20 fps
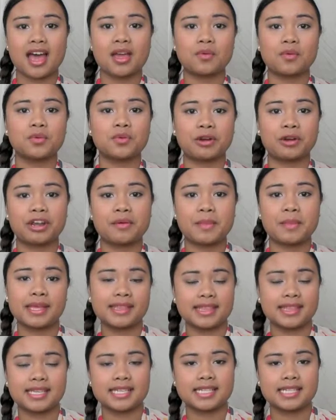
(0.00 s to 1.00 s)
I would
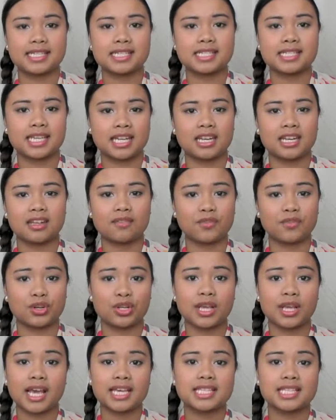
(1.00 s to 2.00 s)
recommend this technique for
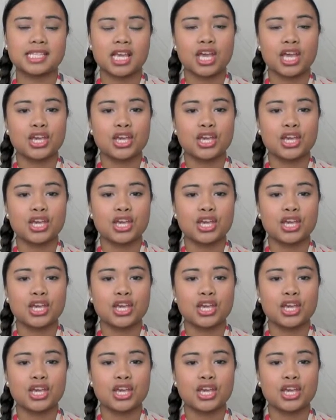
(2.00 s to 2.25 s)
you guys.